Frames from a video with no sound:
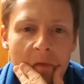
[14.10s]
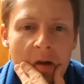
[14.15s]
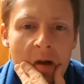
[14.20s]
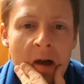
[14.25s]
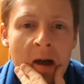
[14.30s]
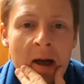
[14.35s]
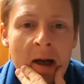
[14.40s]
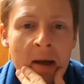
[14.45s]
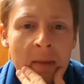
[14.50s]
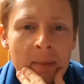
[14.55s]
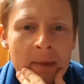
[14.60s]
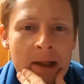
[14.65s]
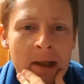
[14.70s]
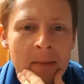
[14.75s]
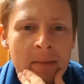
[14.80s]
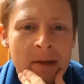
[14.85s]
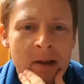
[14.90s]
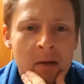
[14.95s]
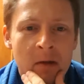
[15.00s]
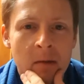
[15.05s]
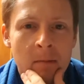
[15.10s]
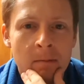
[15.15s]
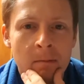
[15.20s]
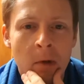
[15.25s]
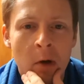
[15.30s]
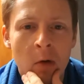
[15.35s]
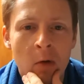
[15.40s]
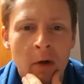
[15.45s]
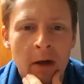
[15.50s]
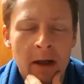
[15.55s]
It comes down to
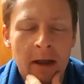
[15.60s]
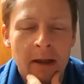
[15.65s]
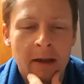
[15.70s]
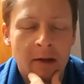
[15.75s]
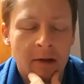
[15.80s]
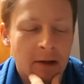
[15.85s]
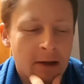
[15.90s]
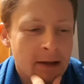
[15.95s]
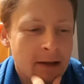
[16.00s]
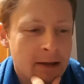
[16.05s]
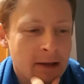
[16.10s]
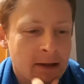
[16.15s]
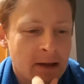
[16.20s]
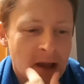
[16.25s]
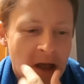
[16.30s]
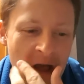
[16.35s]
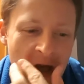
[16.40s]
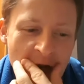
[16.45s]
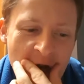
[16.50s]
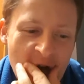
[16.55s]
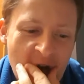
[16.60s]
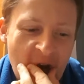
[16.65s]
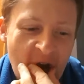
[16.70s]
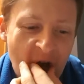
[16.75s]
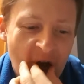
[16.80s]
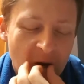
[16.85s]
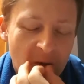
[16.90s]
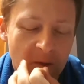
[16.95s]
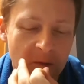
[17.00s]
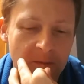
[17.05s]
moaning. All right.
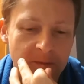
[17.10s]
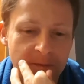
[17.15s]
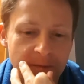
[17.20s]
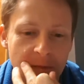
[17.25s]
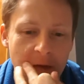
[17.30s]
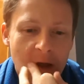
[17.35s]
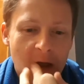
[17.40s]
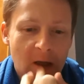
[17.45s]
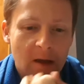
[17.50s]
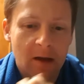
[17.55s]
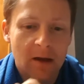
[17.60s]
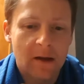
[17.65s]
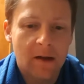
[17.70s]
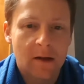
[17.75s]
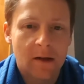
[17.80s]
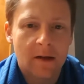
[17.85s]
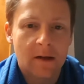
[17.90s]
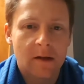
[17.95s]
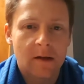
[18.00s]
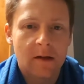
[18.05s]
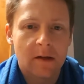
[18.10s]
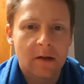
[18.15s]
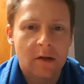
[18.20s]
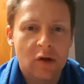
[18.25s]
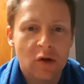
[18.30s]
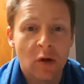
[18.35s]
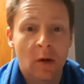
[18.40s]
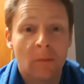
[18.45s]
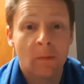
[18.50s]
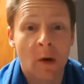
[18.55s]
Now,
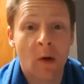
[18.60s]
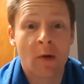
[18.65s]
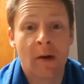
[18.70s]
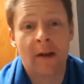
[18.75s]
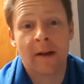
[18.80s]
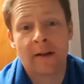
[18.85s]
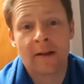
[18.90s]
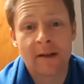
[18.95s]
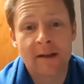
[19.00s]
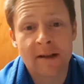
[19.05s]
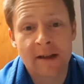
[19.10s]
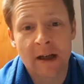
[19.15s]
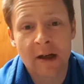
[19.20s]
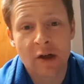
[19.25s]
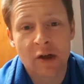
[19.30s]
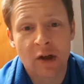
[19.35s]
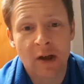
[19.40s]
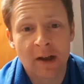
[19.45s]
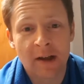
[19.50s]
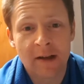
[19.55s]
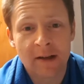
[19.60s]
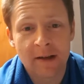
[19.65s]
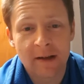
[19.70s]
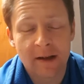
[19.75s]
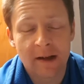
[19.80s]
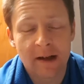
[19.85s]
stop moaning. Essentially,